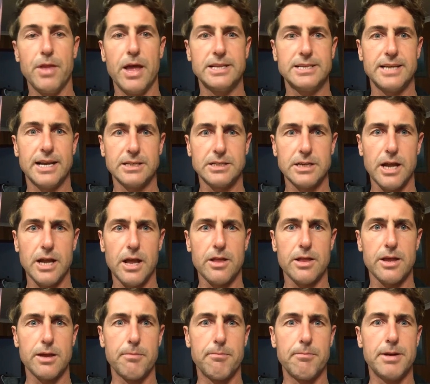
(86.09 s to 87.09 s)
It's actually
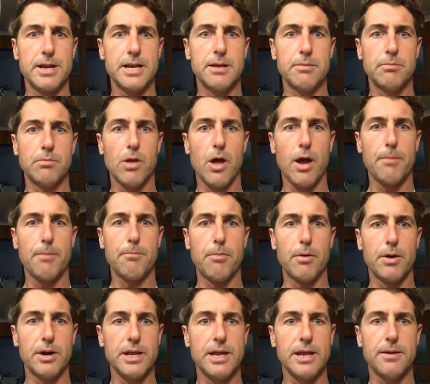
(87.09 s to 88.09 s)
only a medium light
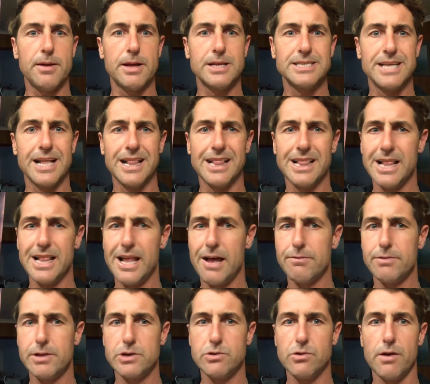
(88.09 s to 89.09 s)
body. It's a
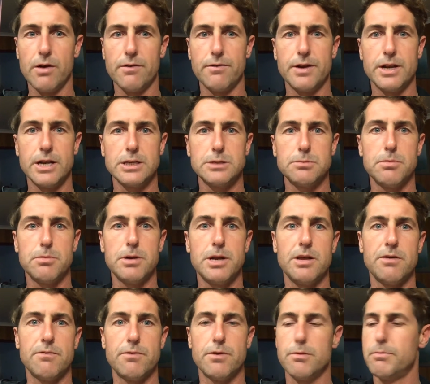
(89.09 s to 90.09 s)
lovely dry finish,
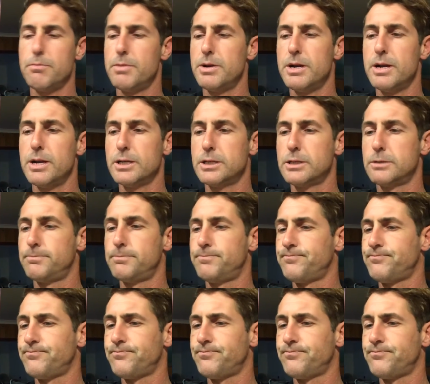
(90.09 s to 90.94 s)
medium firm bitterness.